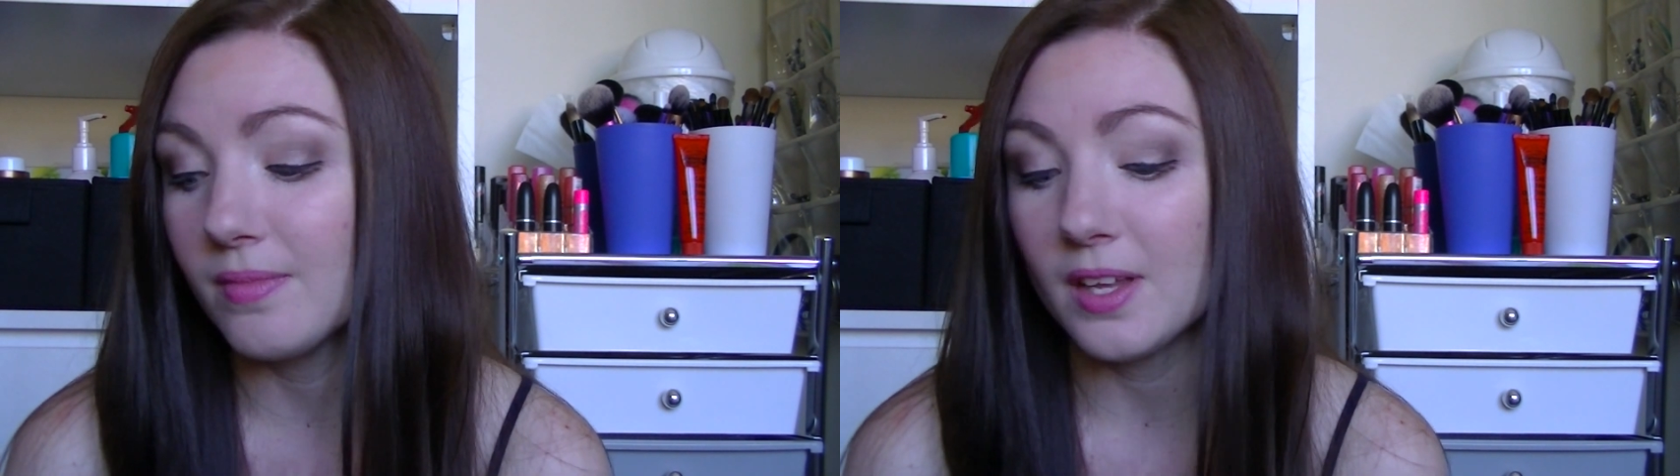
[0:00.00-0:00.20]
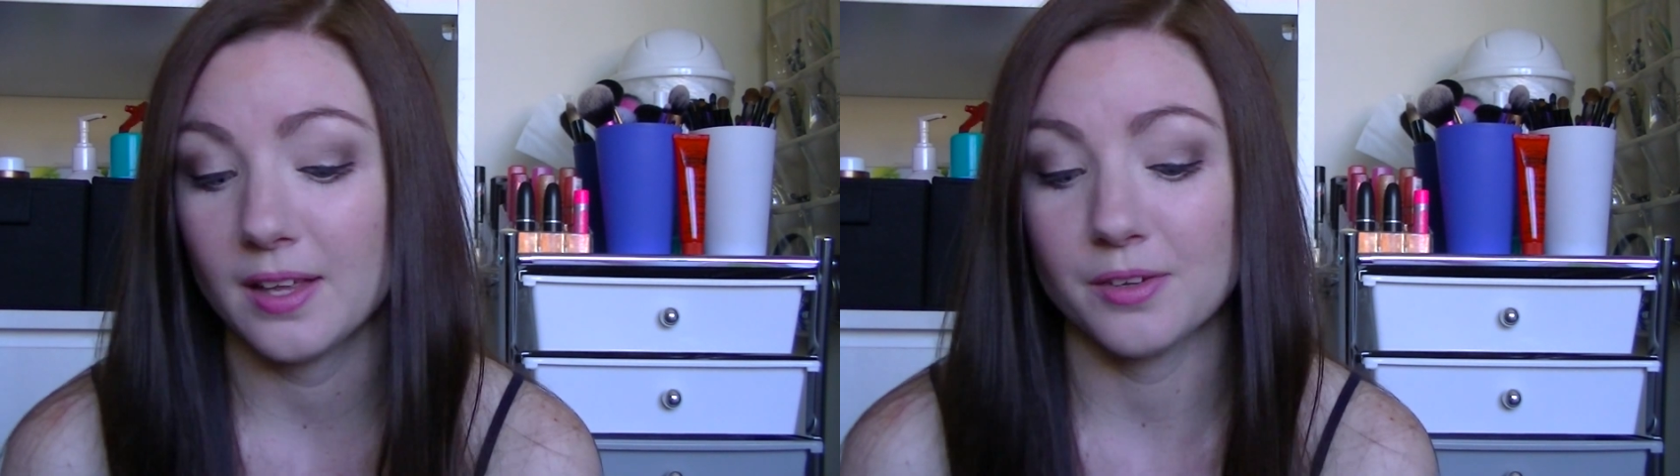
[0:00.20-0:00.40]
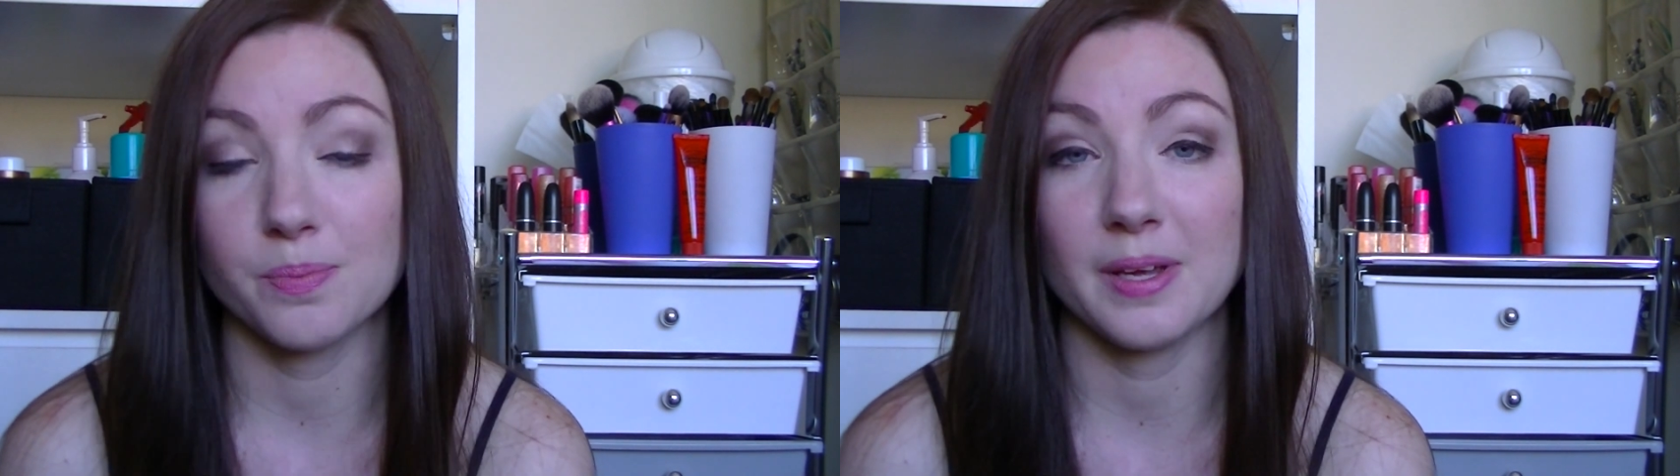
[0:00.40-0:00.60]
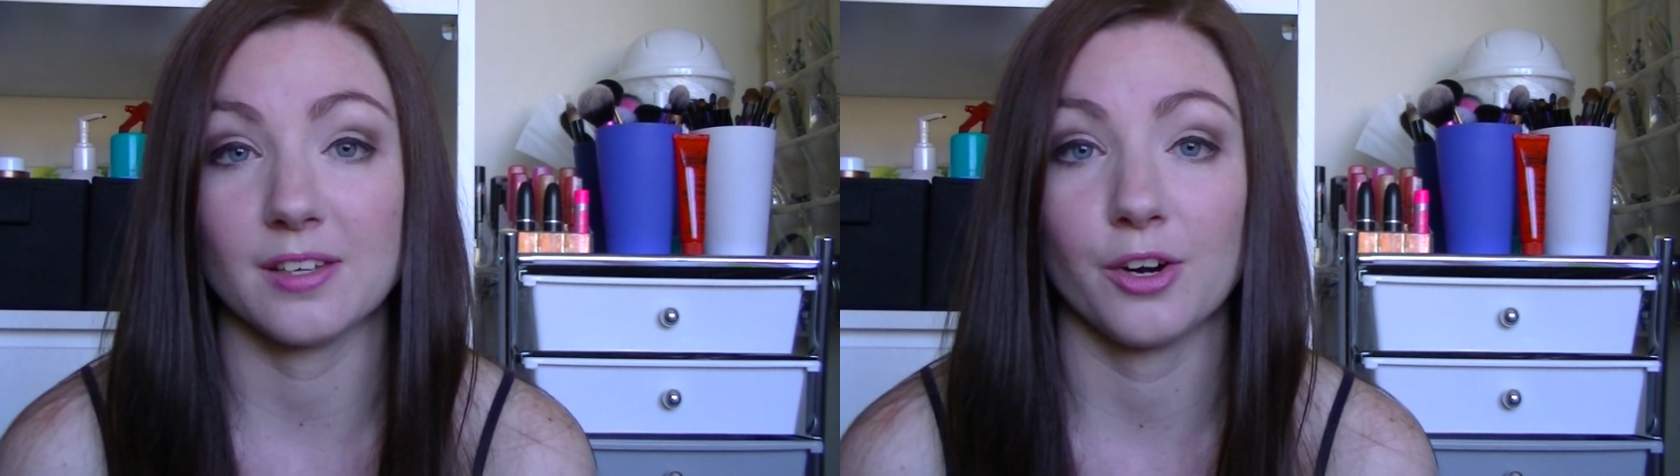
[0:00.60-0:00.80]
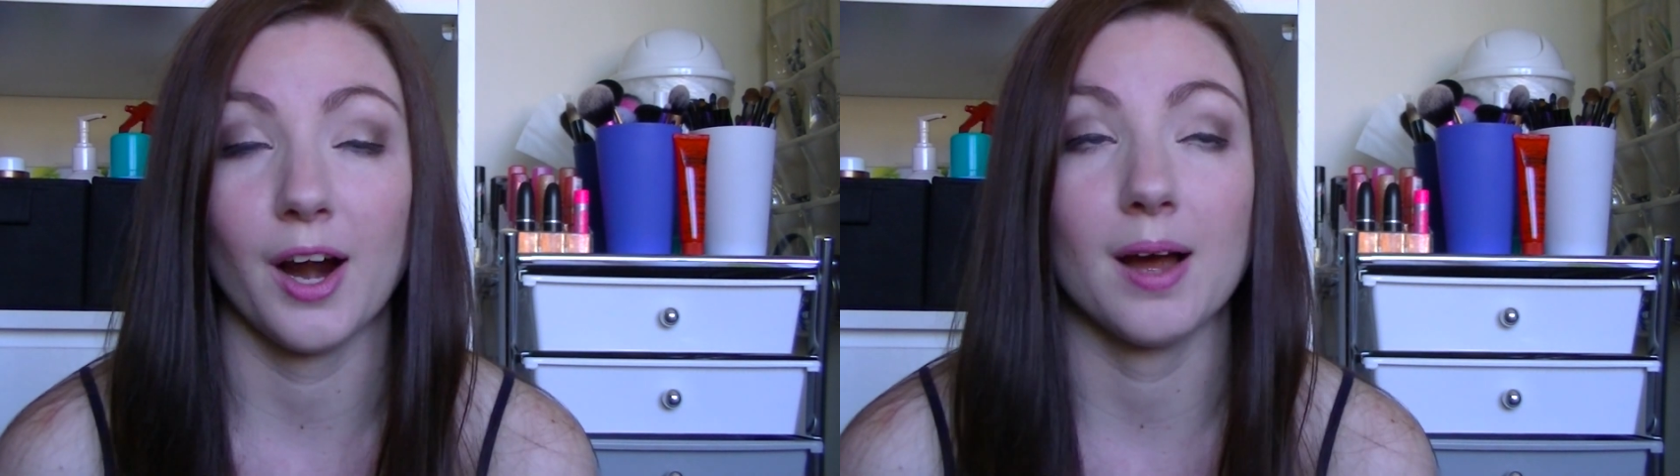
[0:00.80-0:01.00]
That was a piece
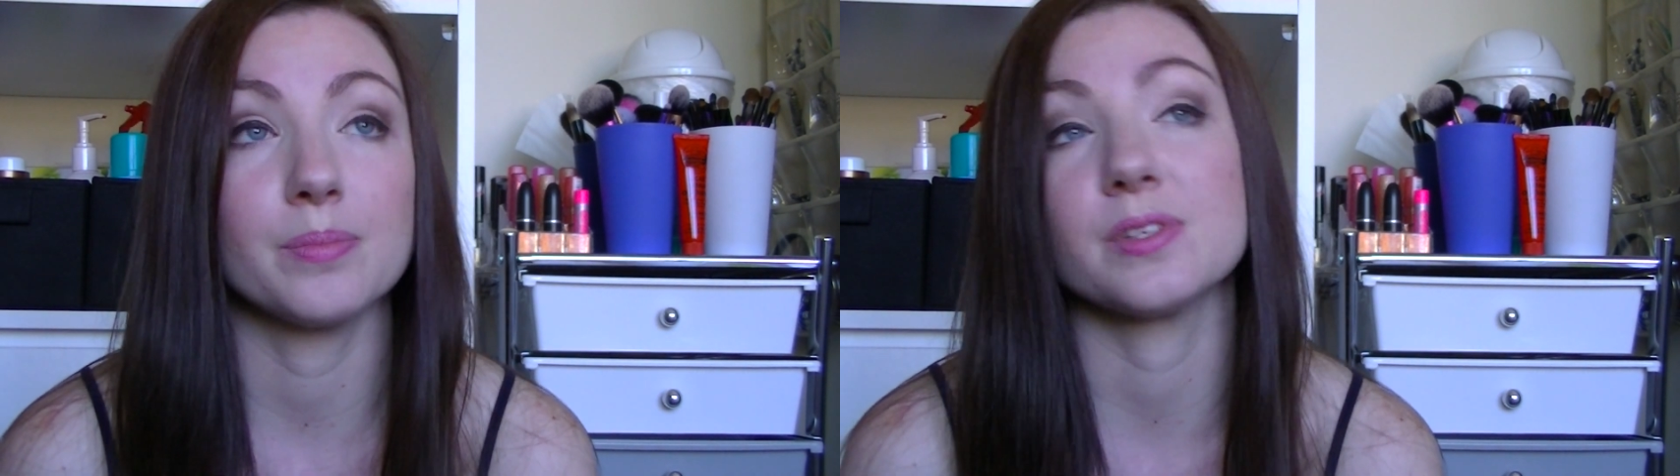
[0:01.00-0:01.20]
of crap.